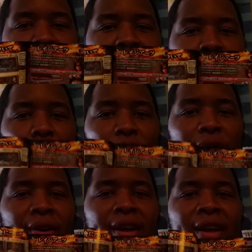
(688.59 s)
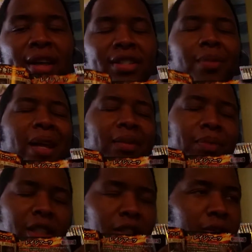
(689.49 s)
anymore. So I'm like,
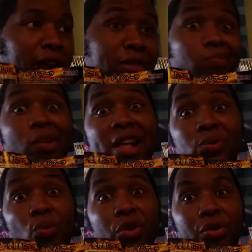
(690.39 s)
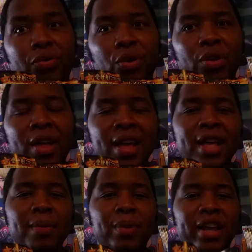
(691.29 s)
that's wonderful.
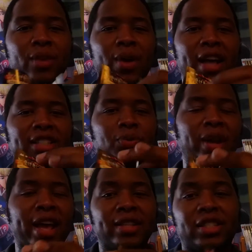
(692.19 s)
But anyway, I just went ahead and